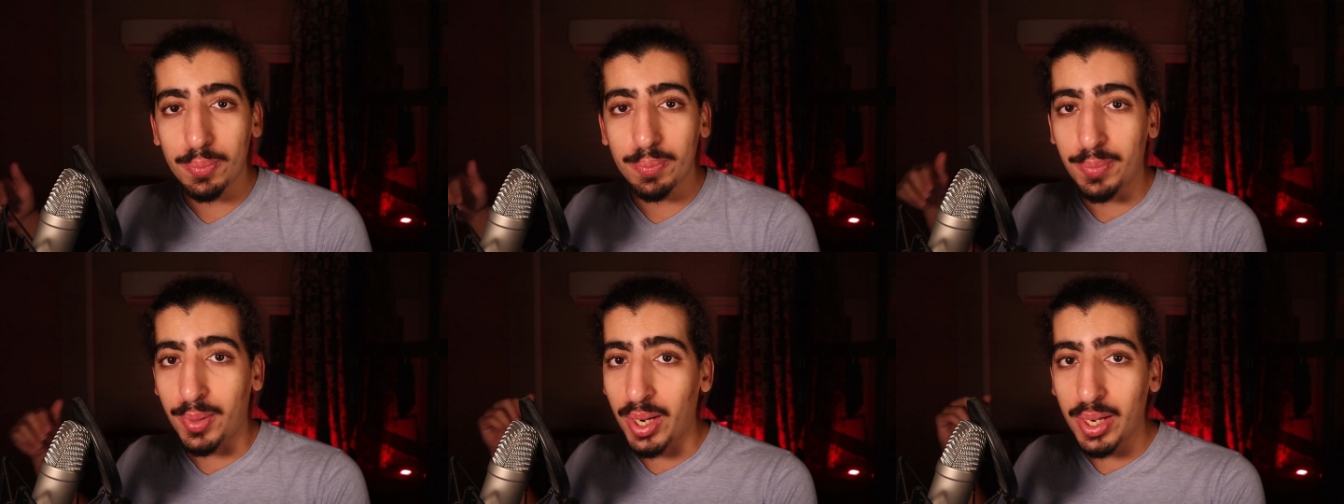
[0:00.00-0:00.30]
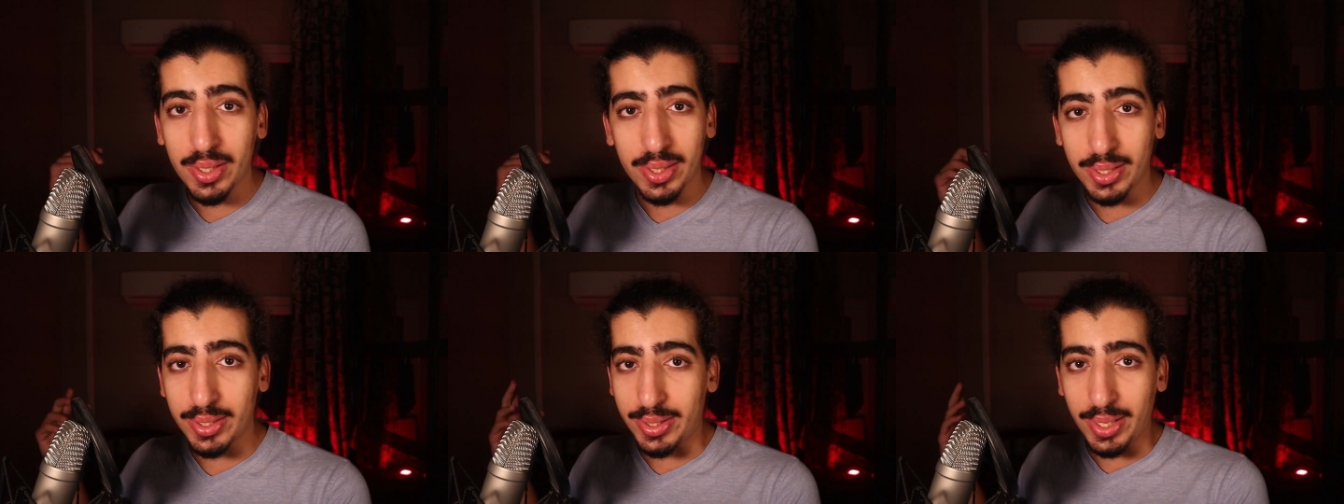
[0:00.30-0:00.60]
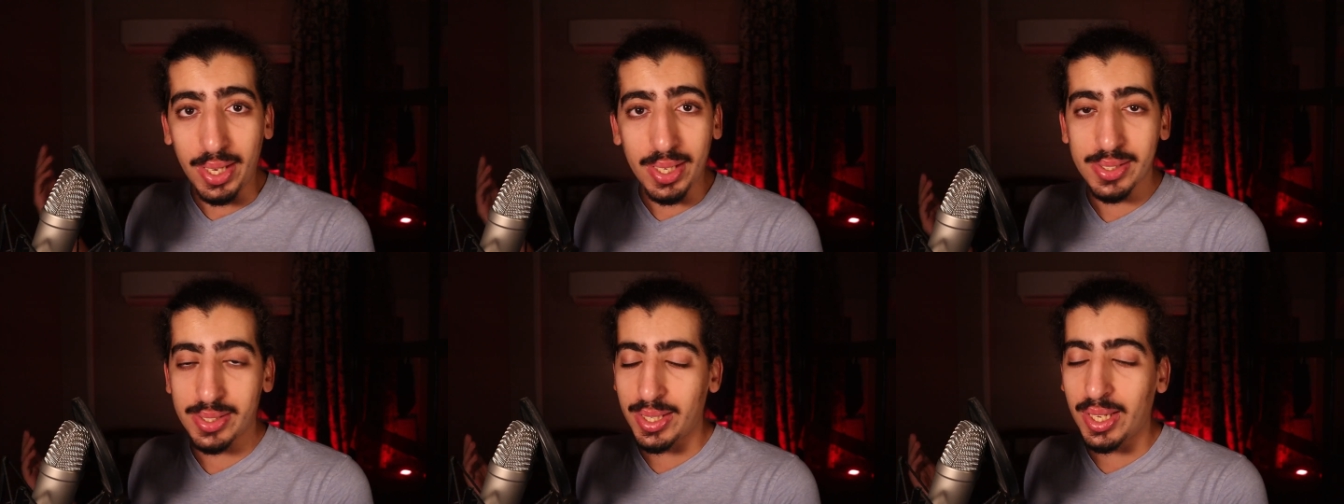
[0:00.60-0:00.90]
by the
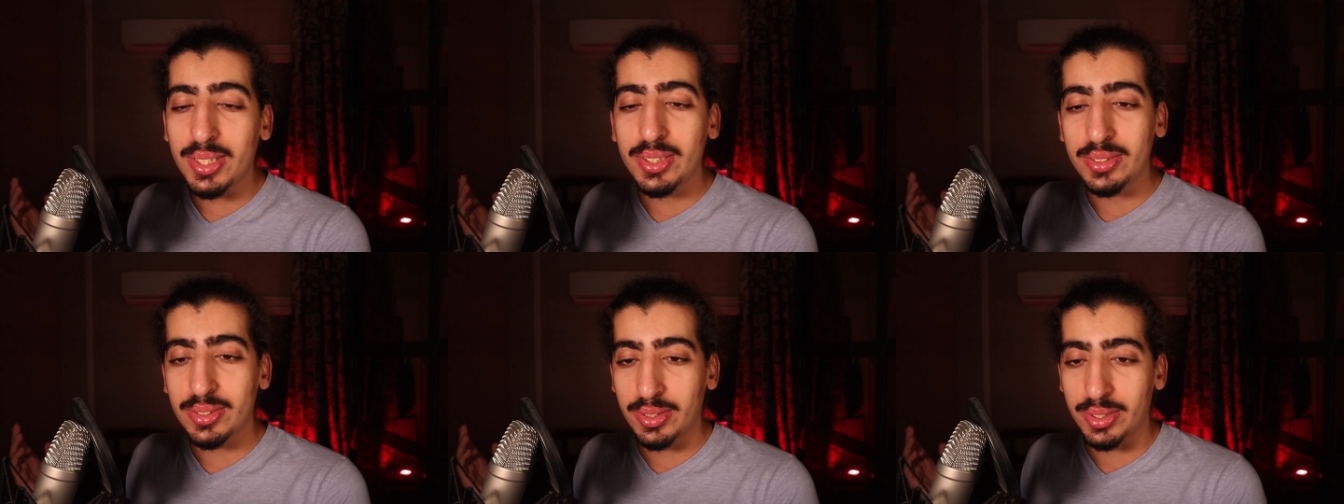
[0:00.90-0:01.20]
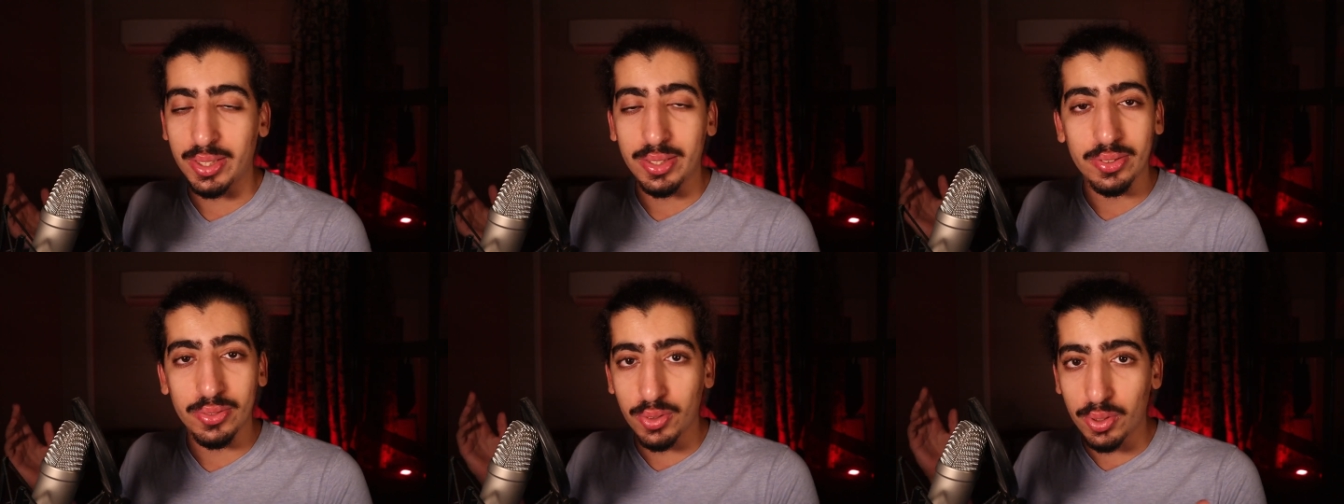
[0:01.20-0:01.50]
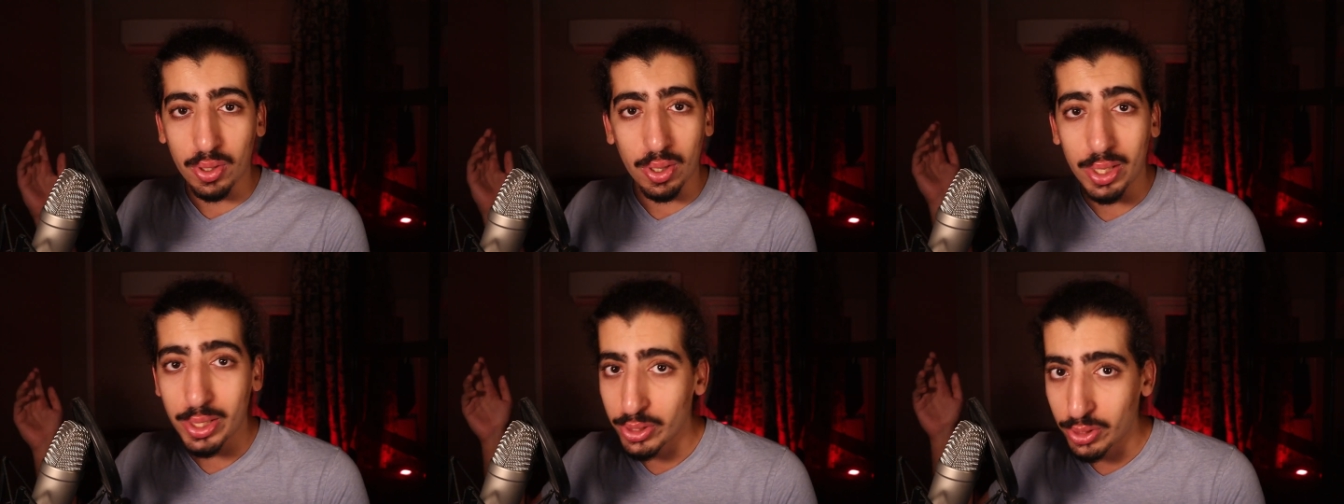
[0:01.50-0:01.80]
day's end in
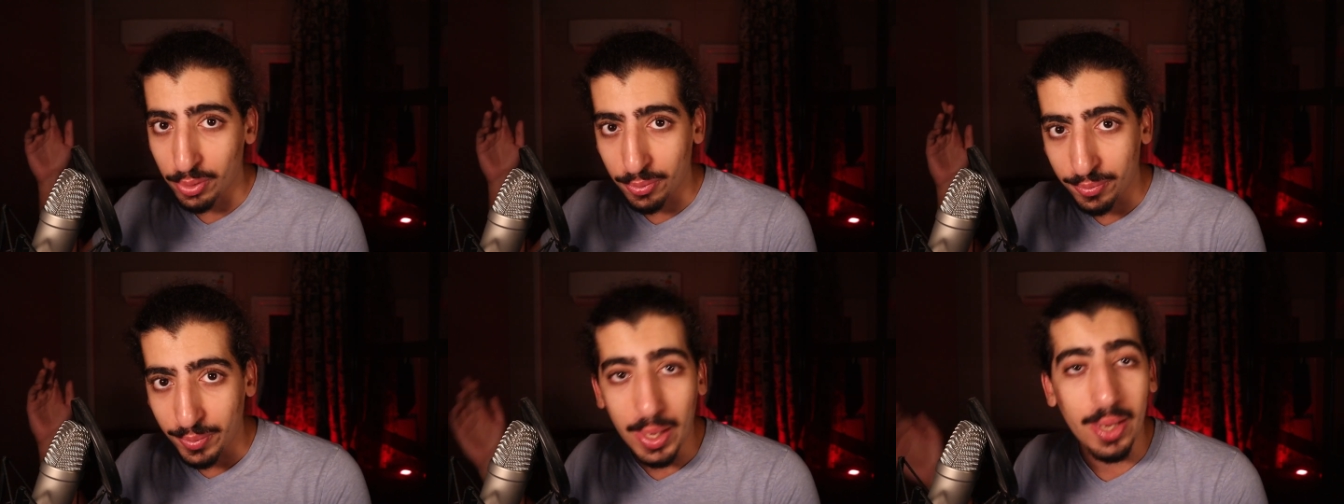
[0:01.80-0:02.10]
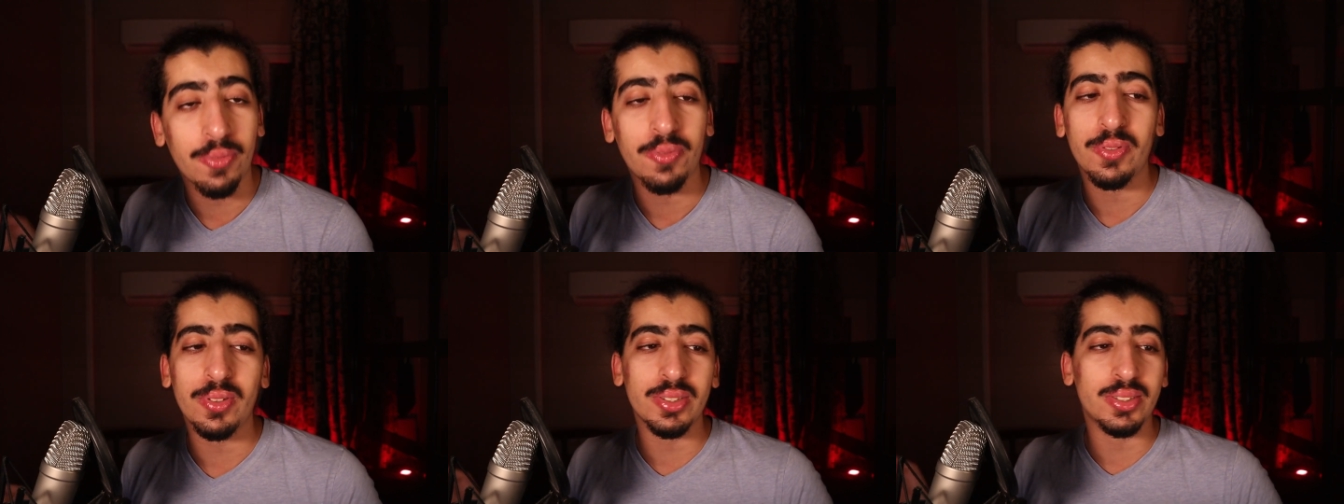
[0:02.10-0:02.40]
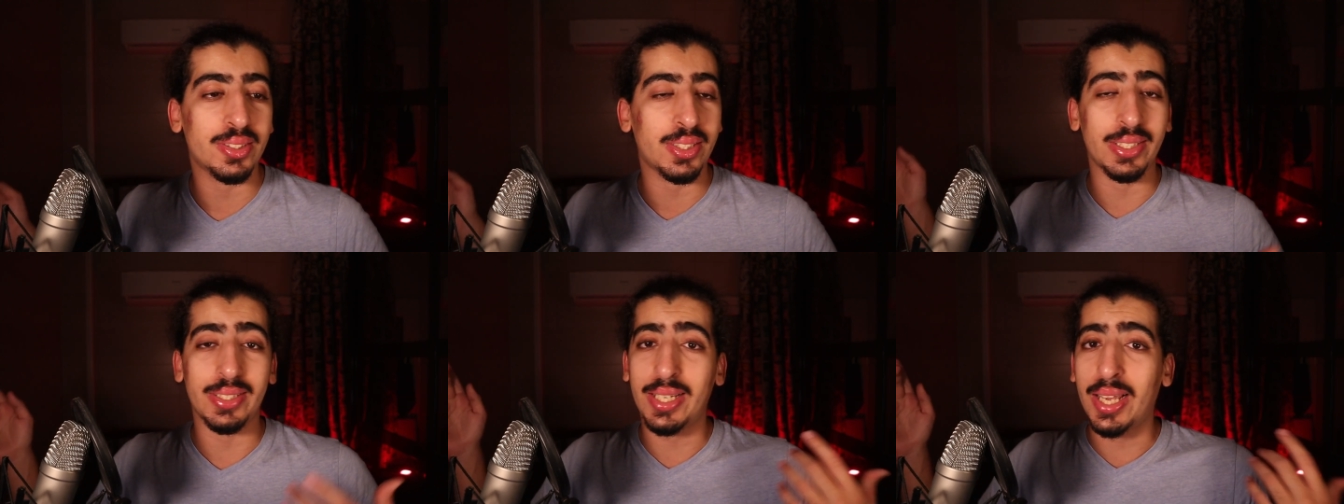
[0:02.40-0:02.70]
regards of
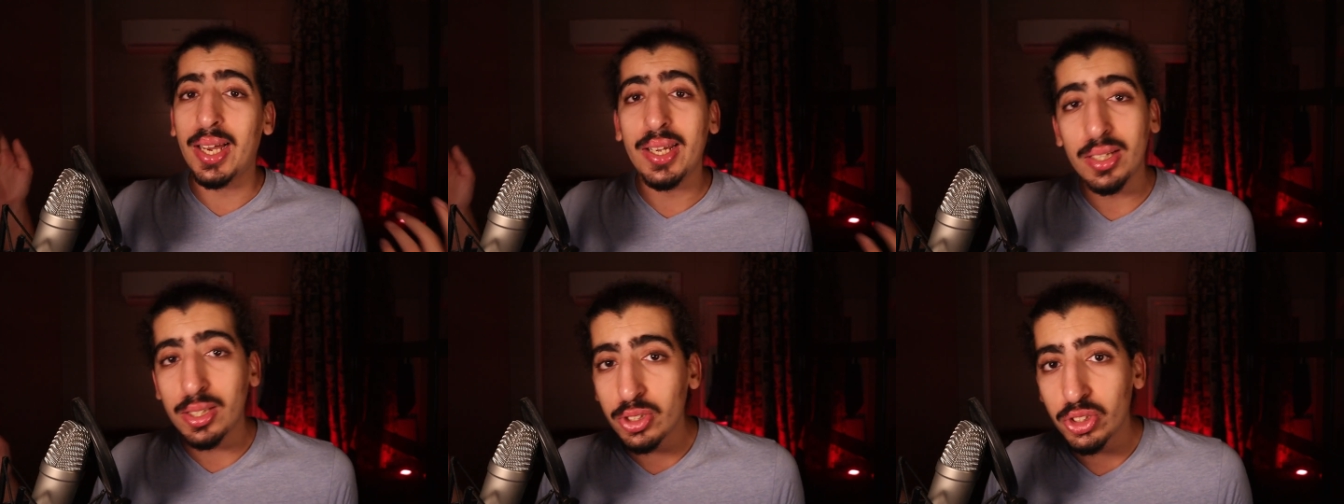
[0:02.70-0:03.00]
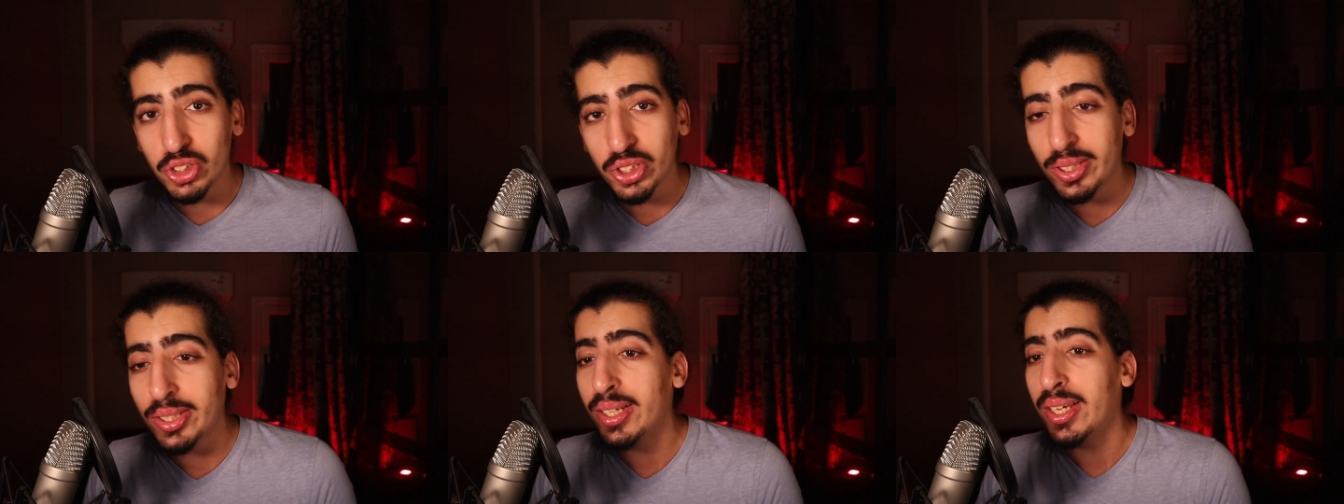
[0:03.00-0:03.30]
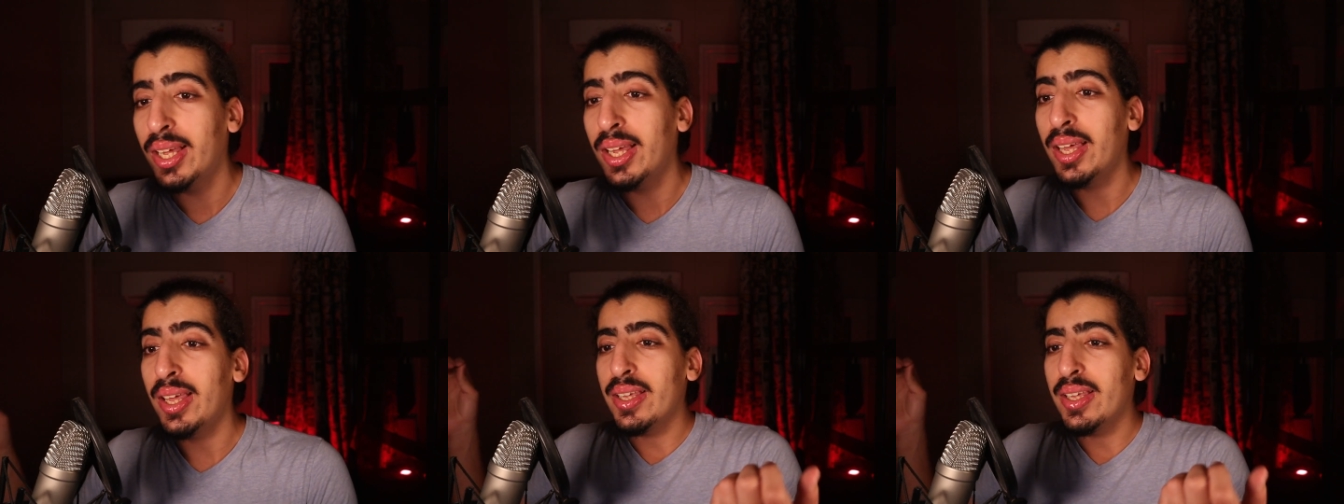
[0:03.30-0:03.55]
effort and energy,